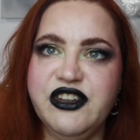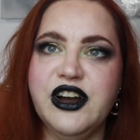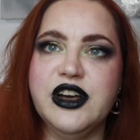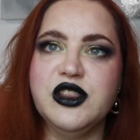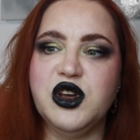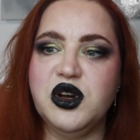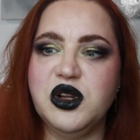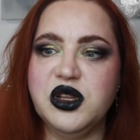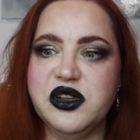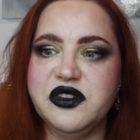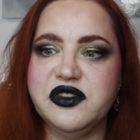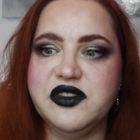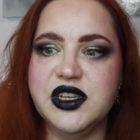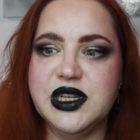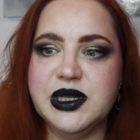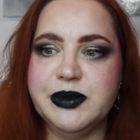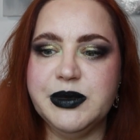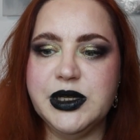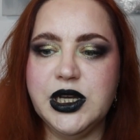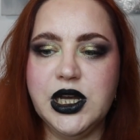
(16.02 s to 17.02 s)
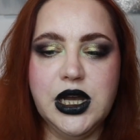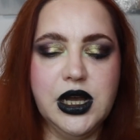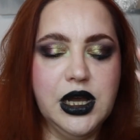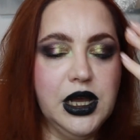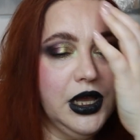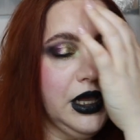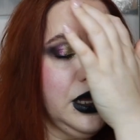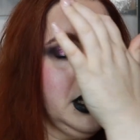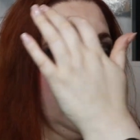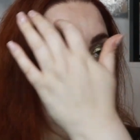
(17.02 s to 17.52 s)
found all of them
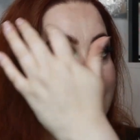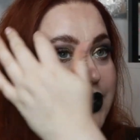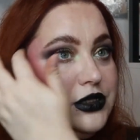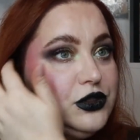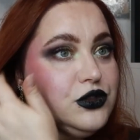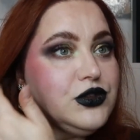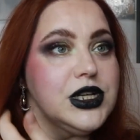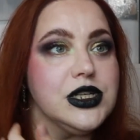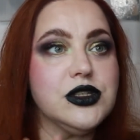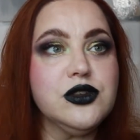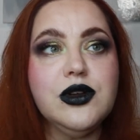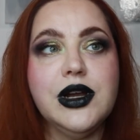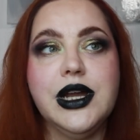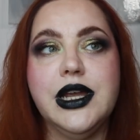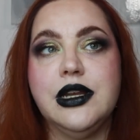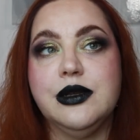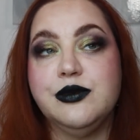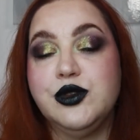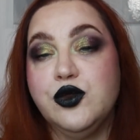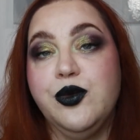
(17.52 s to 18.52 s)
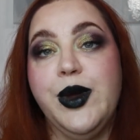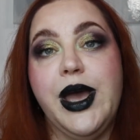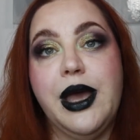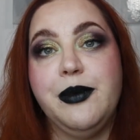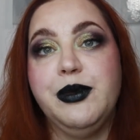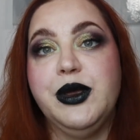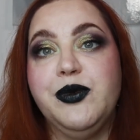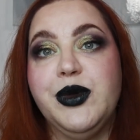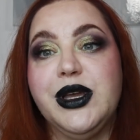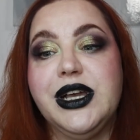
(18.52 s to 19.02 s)
in the drugstore and I'm super
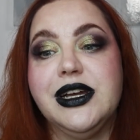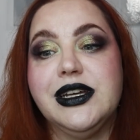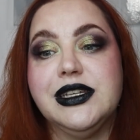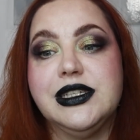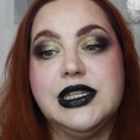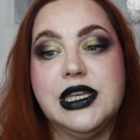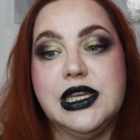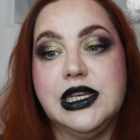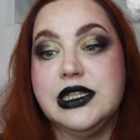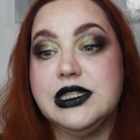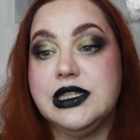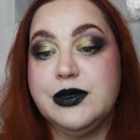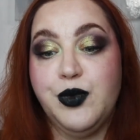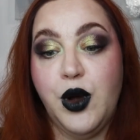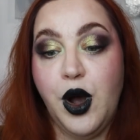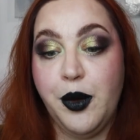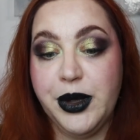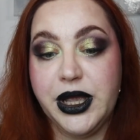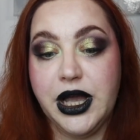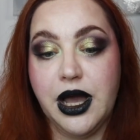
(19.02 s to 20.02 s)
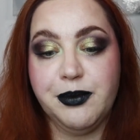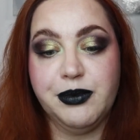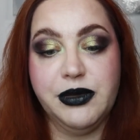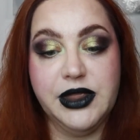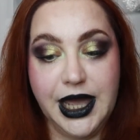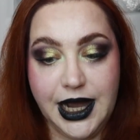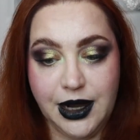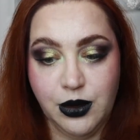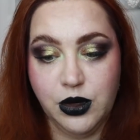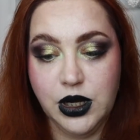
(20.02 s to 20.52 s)
happy because it's popping up
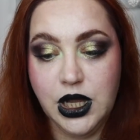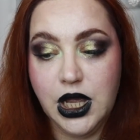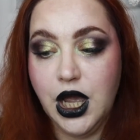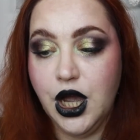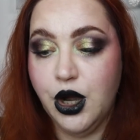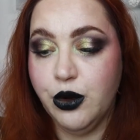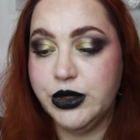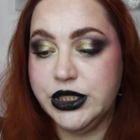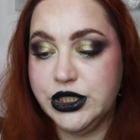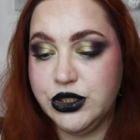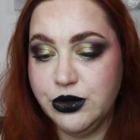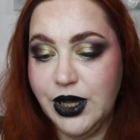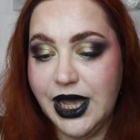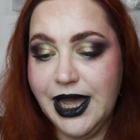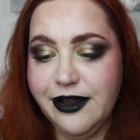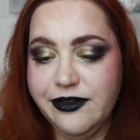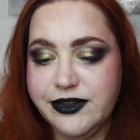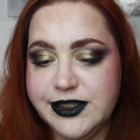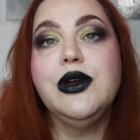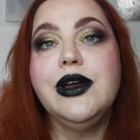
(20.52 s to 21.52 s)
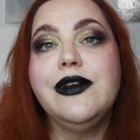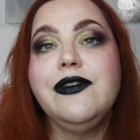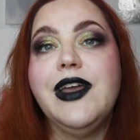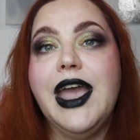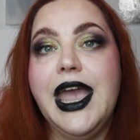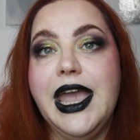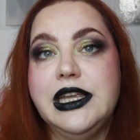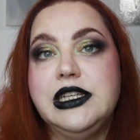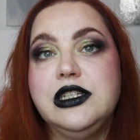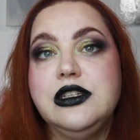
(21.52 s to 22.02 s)
now. We do have
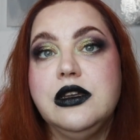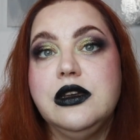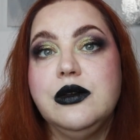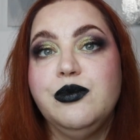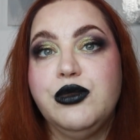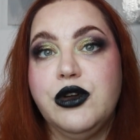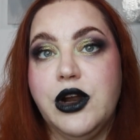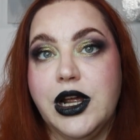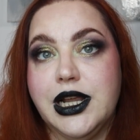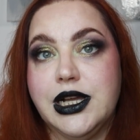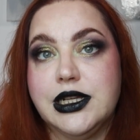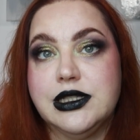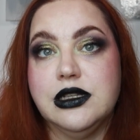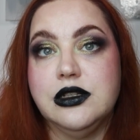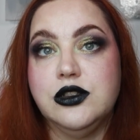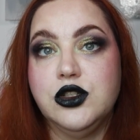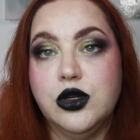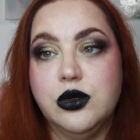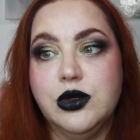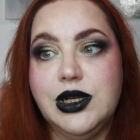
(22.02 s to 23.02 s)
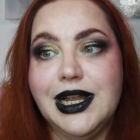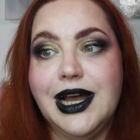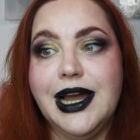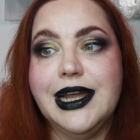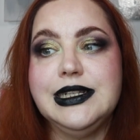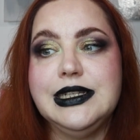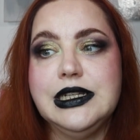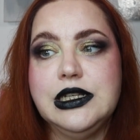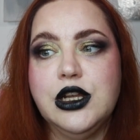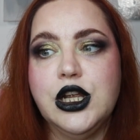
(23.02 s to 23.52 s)
8 products in total. I
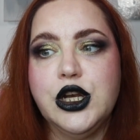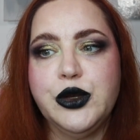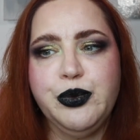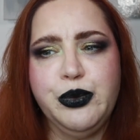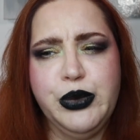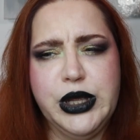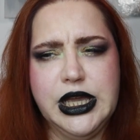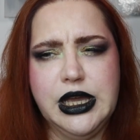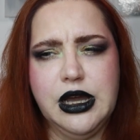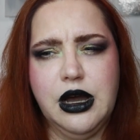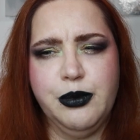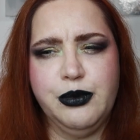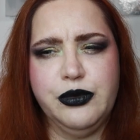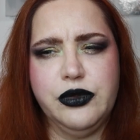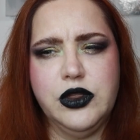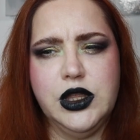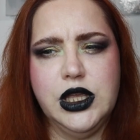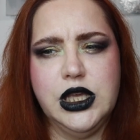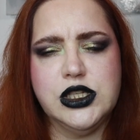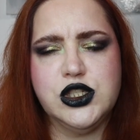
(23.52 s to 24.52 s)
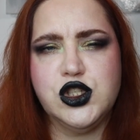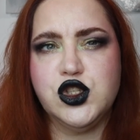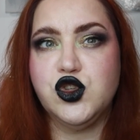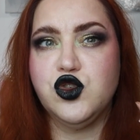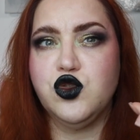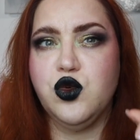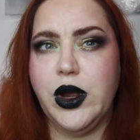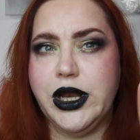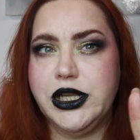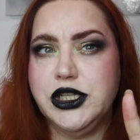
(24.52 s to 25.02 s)
did not pick up the
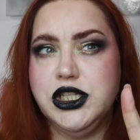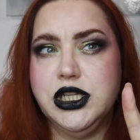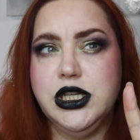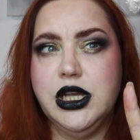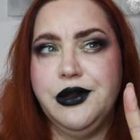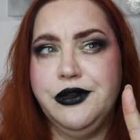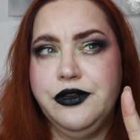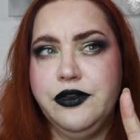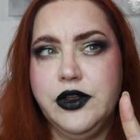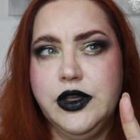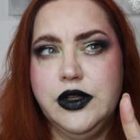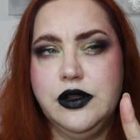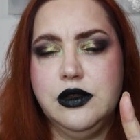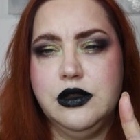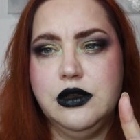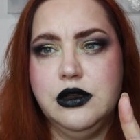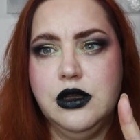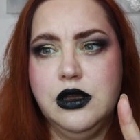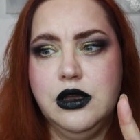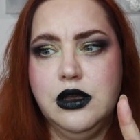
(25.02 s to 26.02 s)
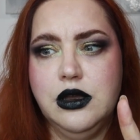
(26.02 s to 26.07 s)
scrunchie, I feel.